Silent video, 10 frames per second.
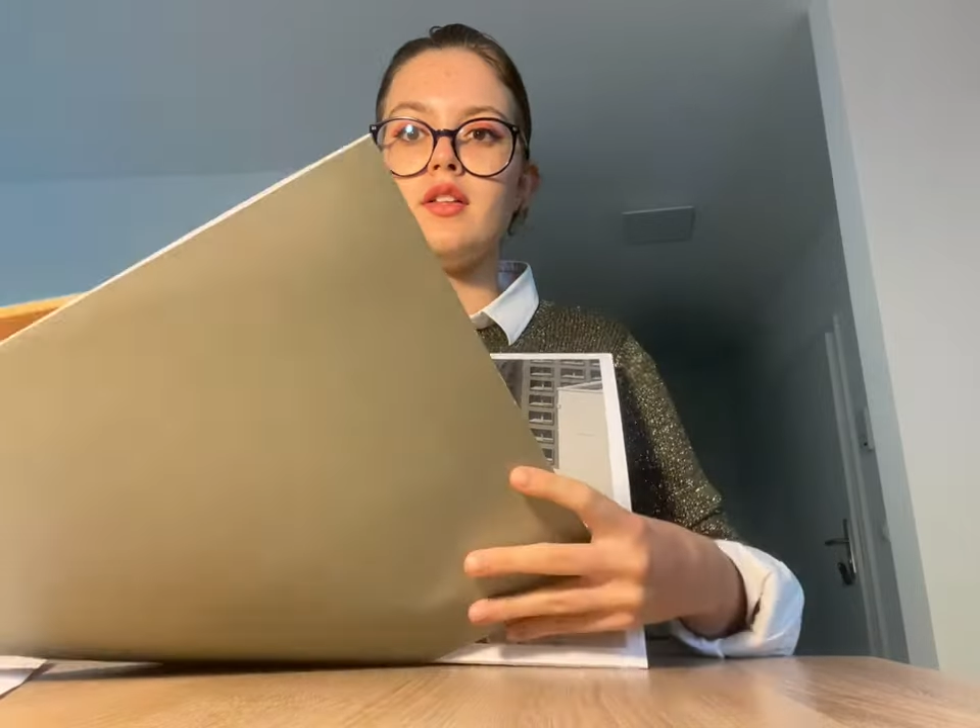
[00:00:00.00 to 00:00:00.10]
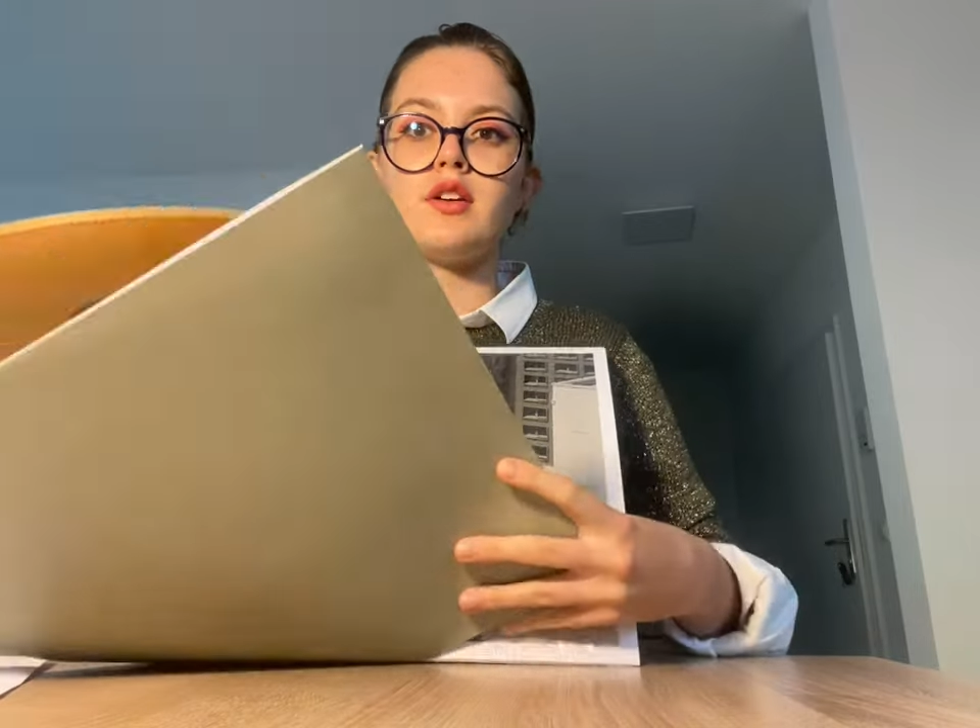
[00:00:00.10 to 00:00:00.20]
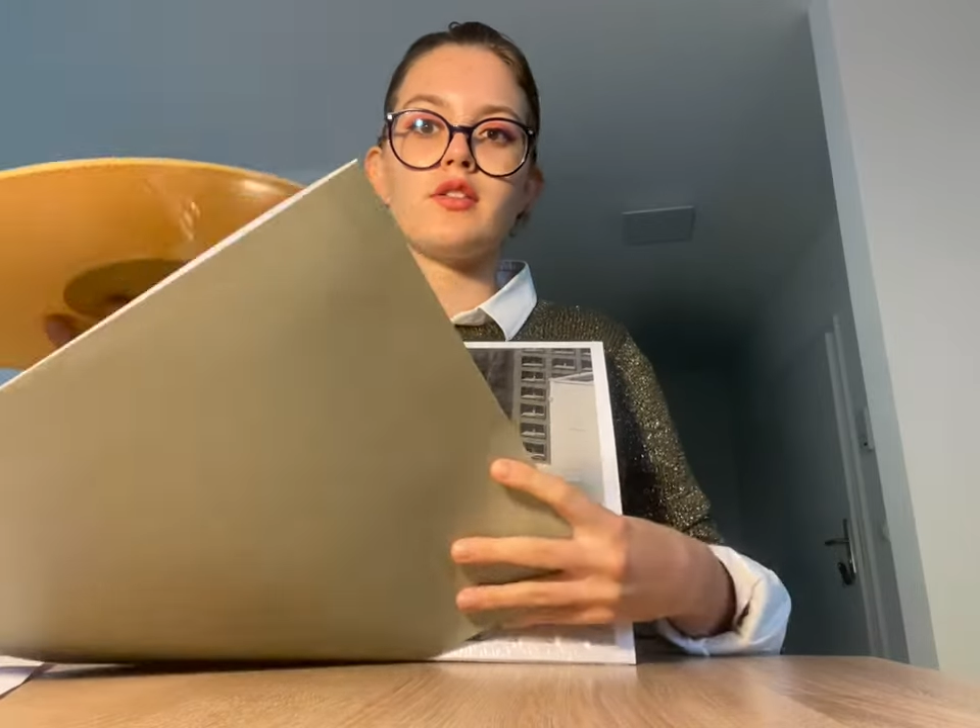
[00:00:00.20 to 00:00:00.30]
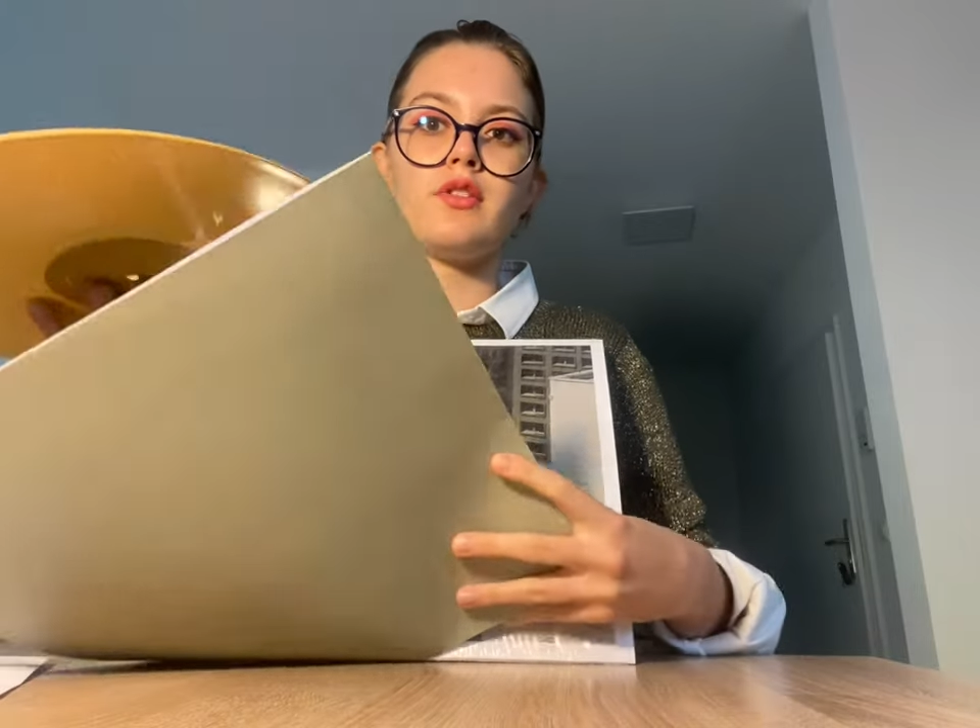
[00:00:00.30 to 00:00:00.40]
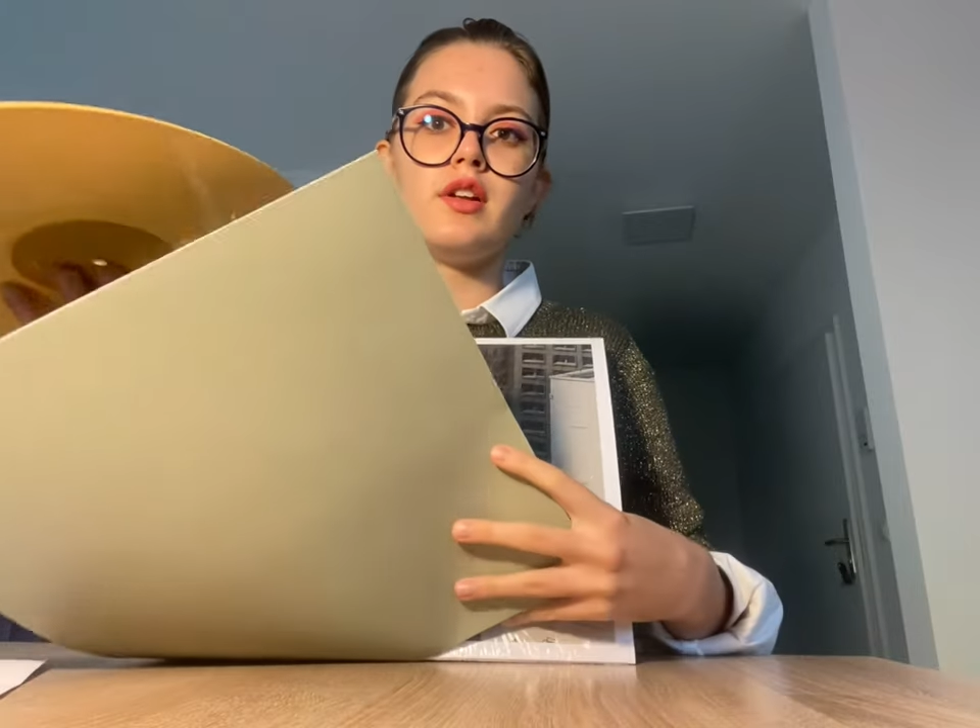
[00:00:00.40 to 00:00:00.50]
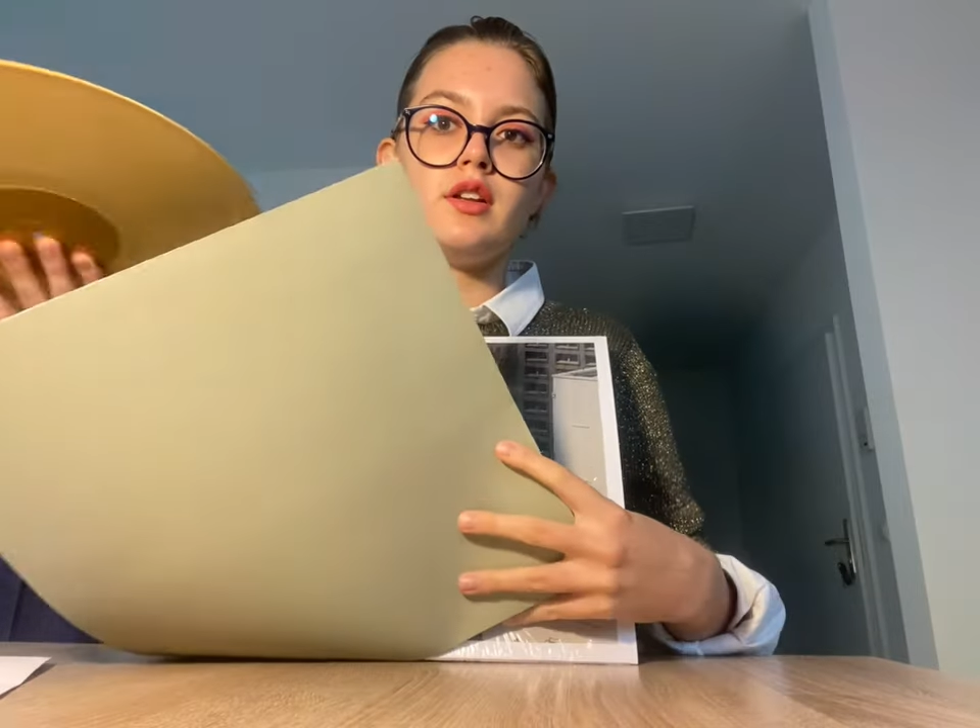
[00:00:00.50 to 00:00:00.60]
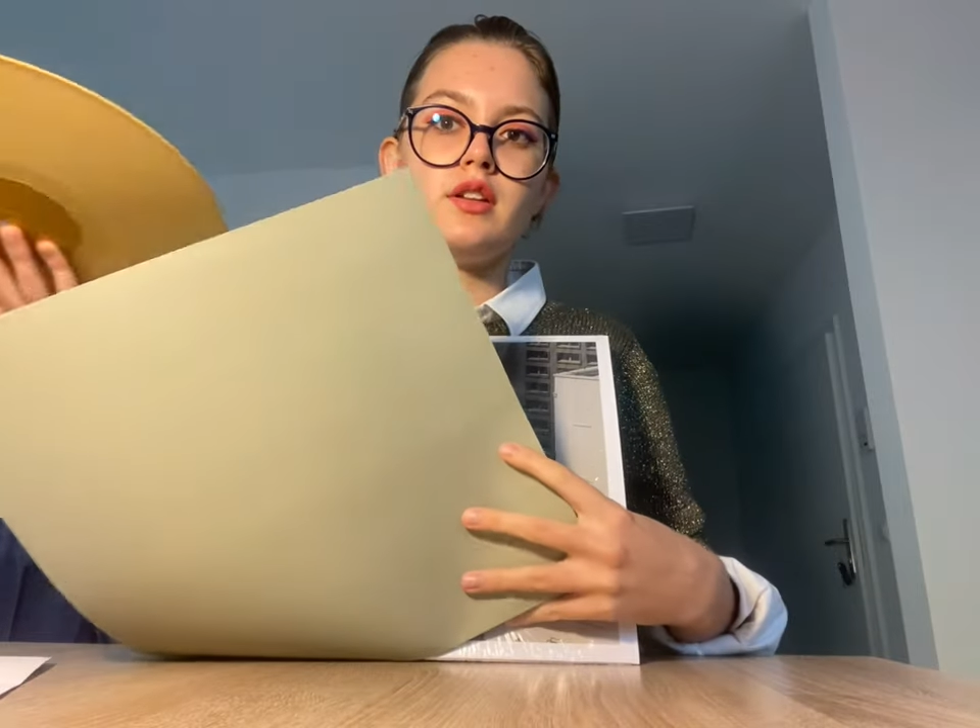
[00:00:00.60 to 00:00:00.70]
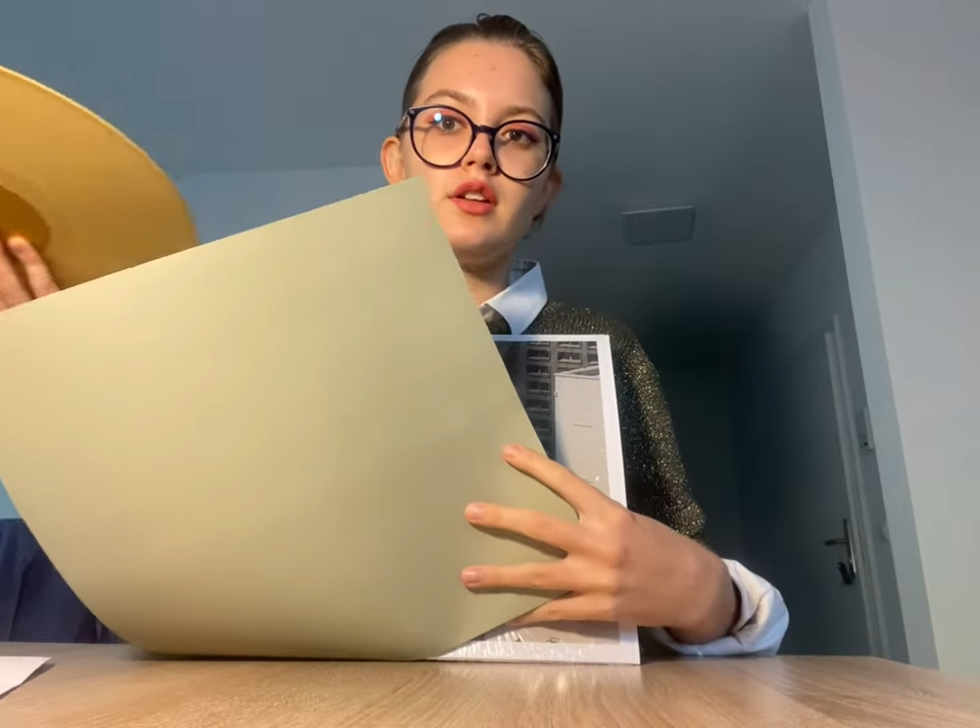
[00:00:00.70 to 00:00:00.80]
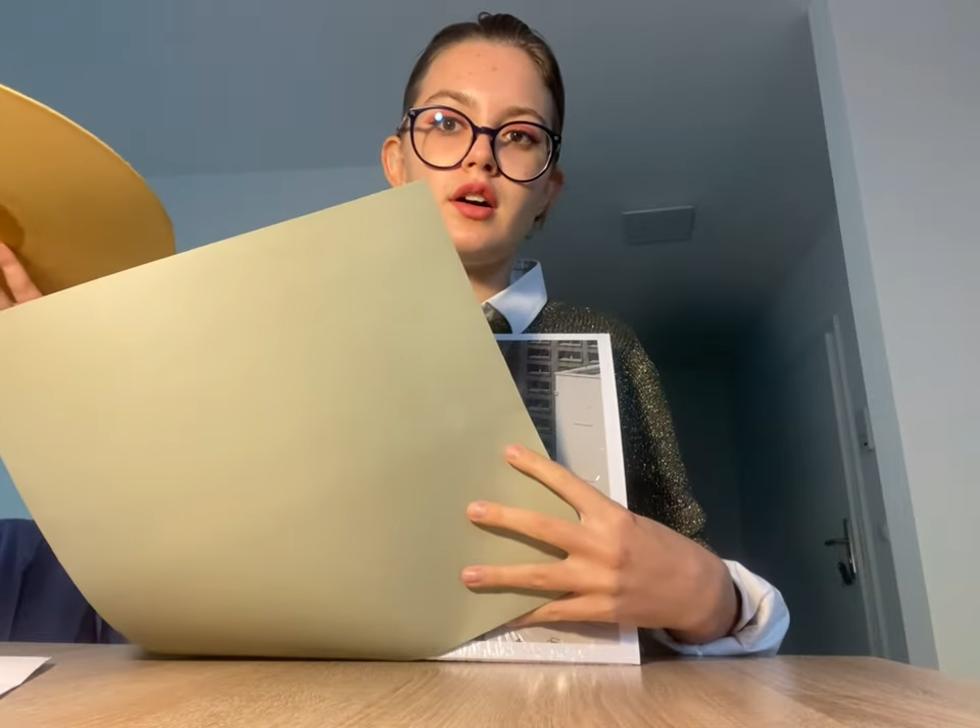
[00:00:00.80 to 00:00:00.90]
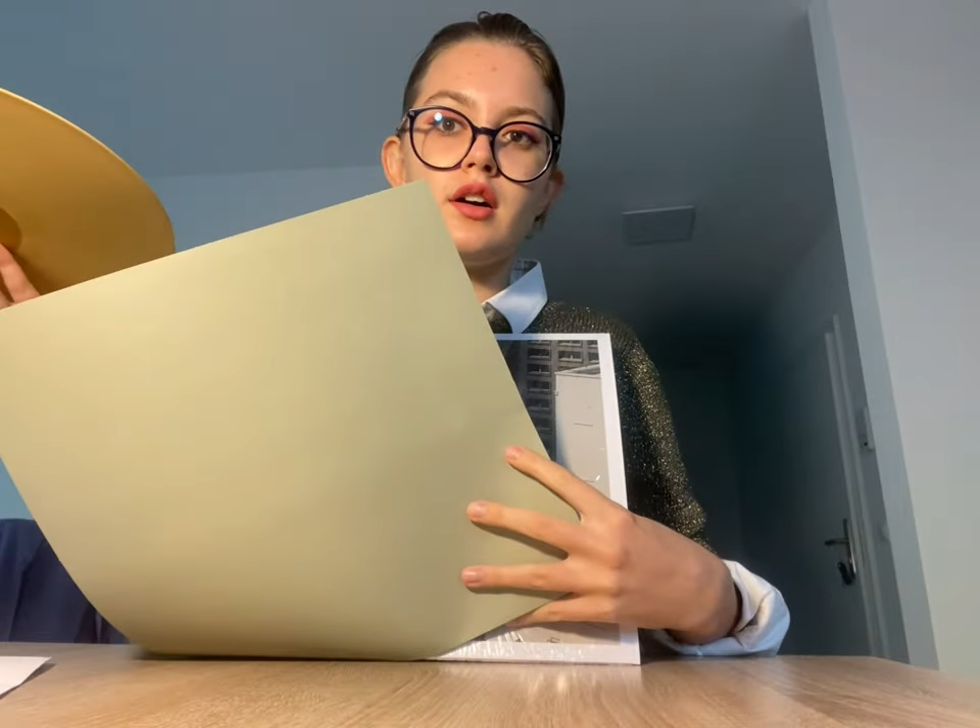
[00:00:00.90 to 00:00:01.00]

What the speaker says: the green